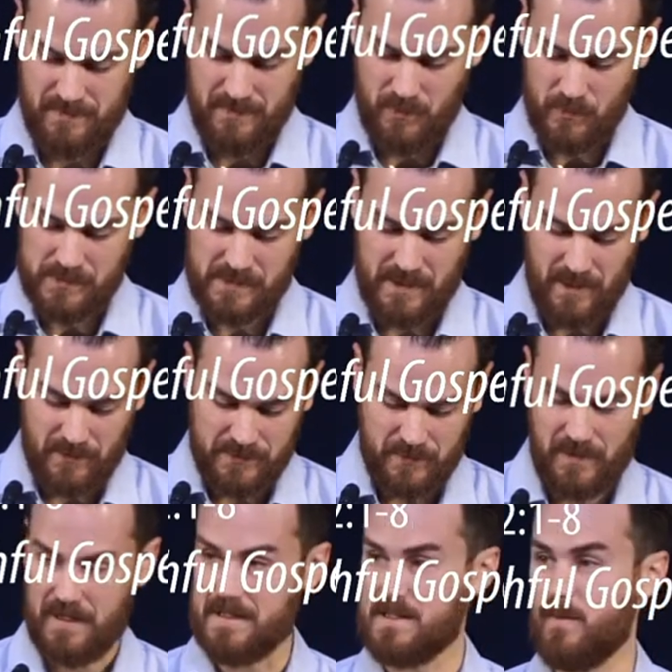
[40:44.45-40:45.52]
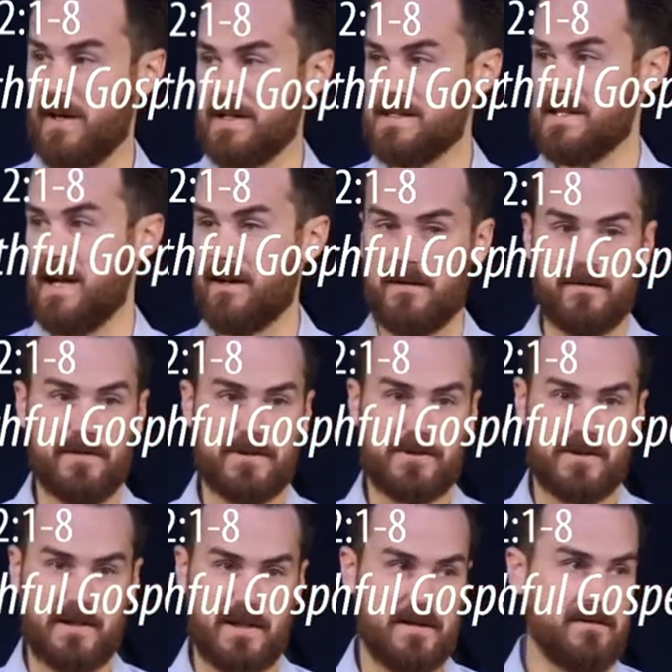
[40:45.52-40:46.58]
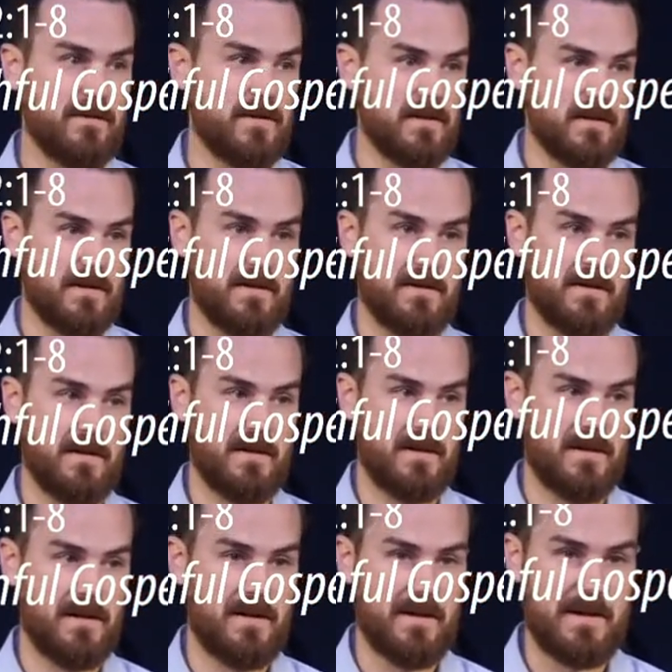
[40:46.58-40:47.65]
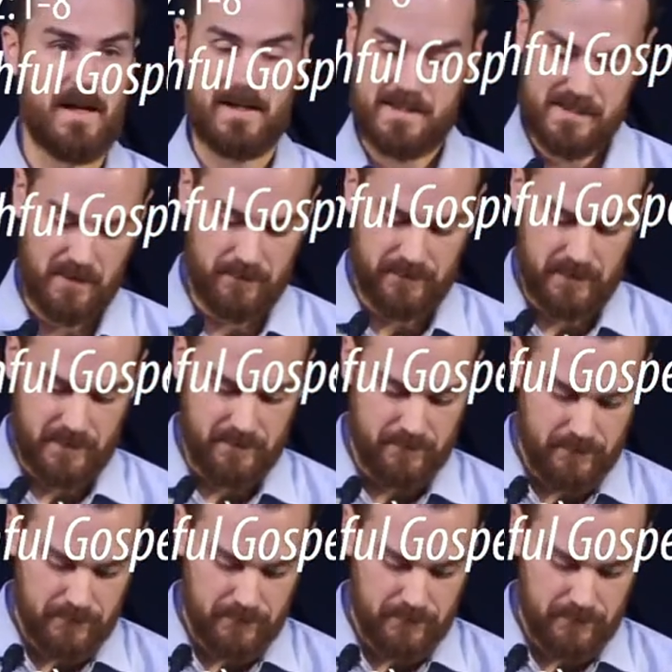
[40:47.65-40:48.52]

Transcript: who is characterized by sacrificial love, not self love.